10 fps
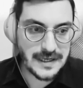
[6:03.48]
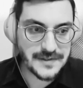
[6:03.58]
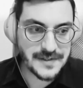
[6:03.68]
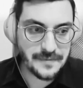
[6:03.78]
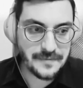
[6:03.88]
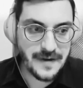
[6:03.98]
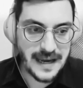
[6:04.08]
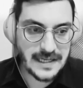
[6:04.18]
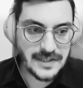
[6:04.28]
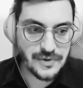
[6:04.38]
it's a
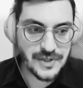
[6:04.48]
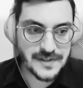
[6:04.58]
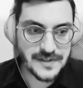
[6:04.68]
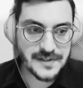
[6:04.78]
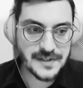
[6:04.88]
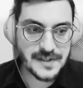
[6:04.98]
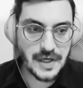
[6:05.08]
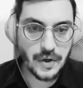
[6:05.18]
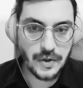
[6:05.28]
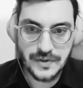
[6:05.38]
way to just
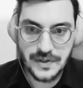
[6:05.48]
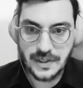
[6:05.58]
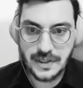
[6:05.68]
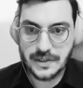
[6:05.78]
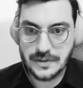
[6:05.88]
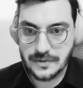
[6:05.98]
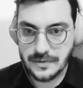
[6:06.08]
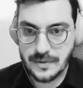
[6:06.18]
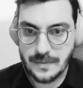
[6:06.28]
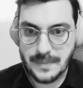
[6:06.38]

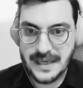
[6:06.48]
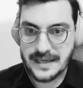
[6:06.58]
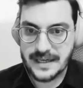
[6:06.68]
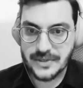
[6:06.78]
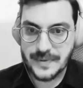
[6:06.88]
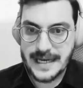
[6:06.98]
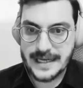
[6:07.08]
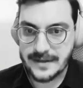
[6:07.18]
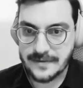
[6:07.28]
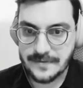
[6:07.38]
continue being
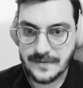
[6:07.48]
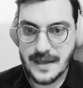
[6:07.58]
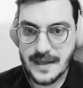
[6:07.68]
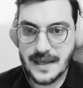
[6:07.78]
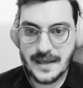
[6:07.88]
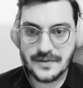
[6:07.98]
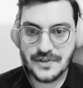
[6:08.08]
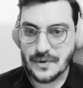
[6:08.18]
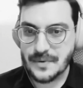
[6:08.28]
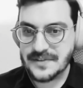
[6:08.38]
creative.
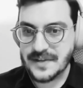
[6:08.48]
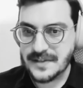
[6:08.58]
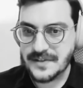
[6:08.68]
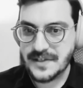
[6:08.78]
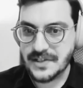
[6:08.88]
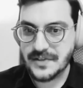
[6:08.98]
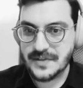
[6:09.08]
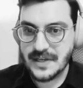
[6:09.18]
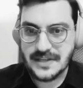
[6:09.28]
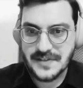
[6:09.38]
So
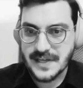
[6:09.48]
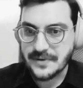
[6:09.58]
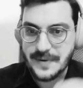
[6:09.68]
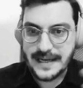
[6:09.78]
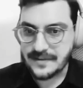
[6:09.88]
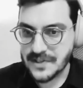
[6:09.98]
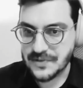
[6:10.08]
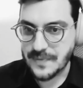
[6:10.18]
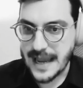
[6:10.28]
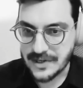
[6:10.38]
it's a creative
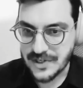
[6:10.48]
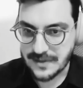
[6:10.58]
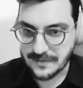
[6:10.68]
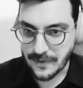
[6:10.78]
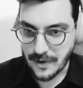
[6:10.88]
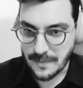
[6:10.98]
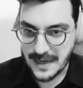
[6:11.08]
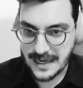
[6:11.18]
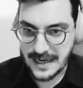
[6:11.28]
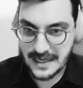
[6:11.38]
strategy for
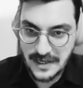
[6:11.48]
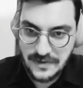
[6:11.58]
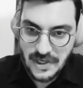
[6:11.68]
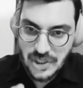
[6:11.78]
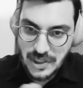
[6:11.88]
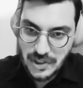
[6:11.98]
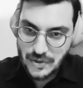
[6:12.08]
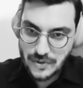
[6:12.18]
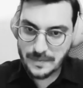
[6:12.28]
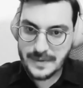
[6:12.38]
me, in addition
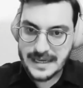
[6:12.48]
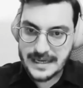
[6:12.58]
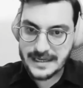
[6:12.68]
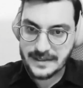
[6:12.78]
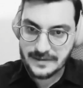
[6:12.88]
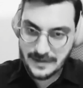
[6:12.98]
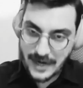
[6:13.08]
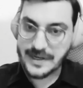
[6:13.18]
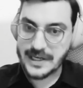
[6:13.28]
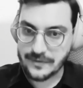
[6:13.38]
to being an
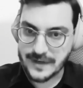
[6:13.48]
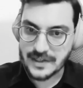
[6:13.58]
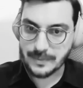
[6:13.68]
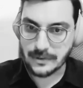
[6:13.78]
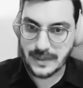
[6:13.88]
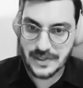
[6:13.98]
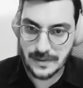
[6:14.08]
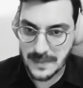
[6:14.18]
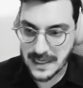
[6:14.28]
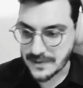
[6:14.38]
area of
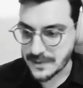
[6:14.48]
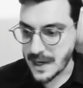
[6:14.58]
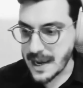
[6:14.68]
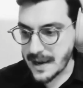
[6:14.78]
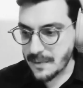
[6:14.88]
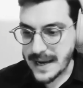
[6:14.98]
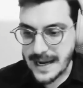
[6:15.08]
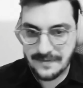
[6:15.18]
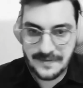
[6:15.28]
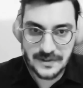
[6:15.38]
exploration, because when
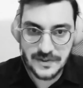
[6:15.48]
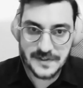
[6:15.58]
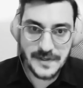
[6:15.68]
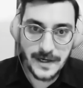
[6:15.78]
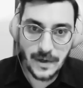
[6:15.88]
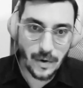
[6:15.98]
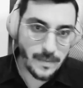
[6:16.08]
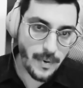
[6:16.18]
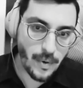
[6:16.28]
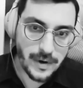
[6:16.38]
I feel stuck or
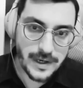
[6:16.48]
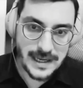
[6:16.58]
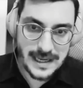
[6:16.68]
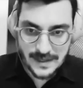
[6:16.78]
bored